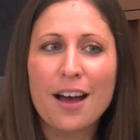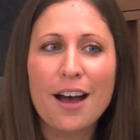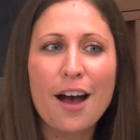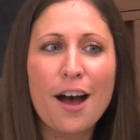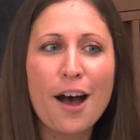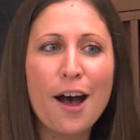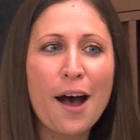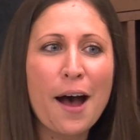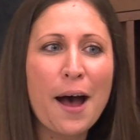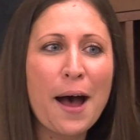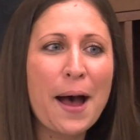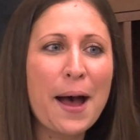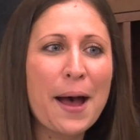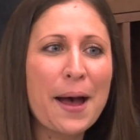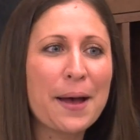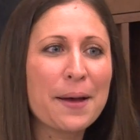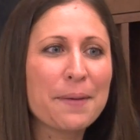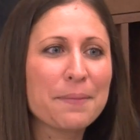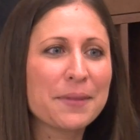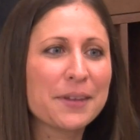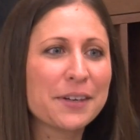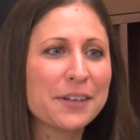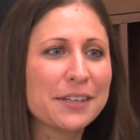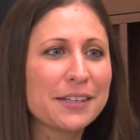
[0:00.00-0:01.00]

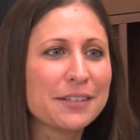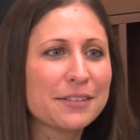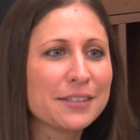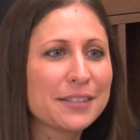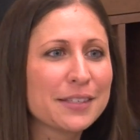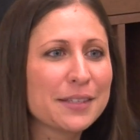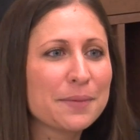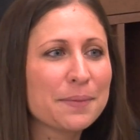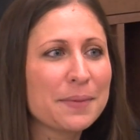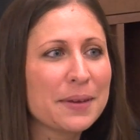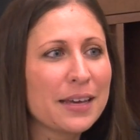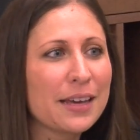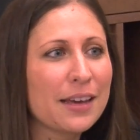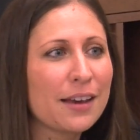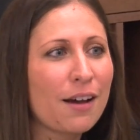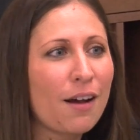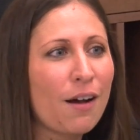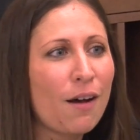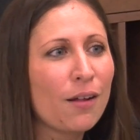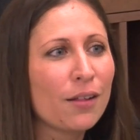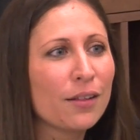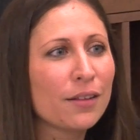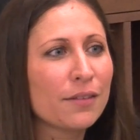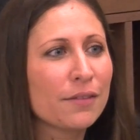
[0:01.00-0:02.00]
There used to be
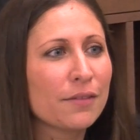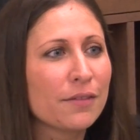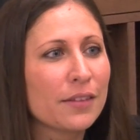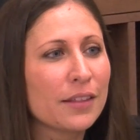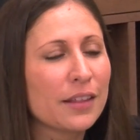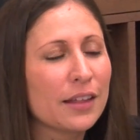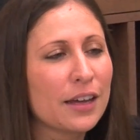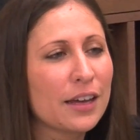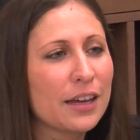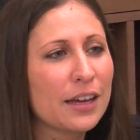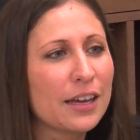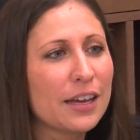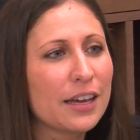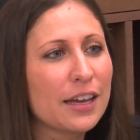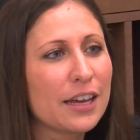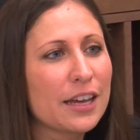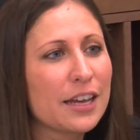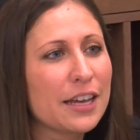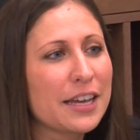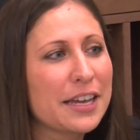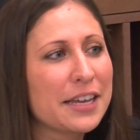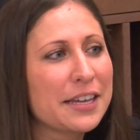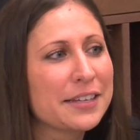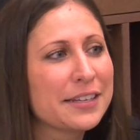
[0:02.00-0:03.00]
all of
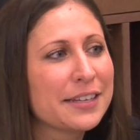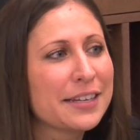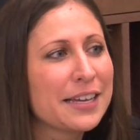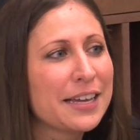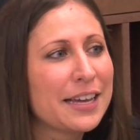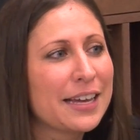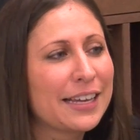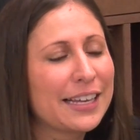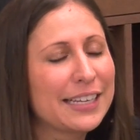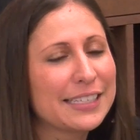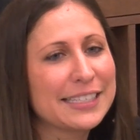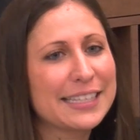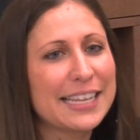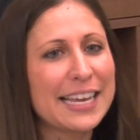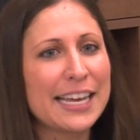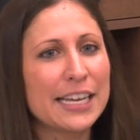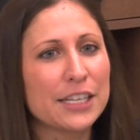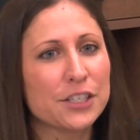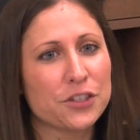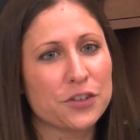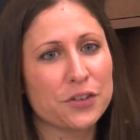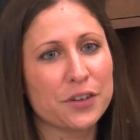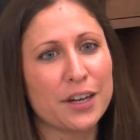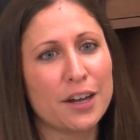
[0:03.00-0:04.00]
the, the
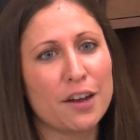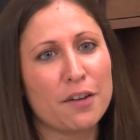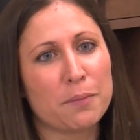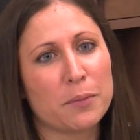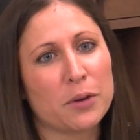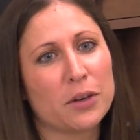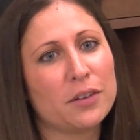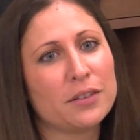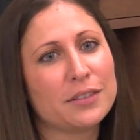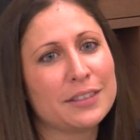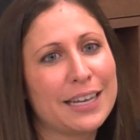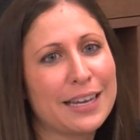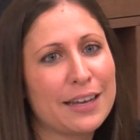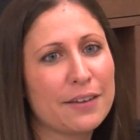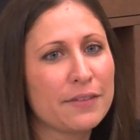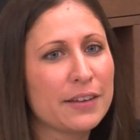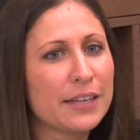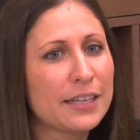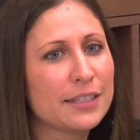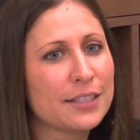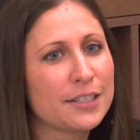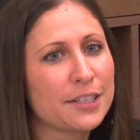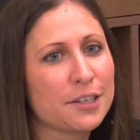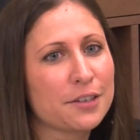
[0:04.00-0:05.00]
history of Merle Davies.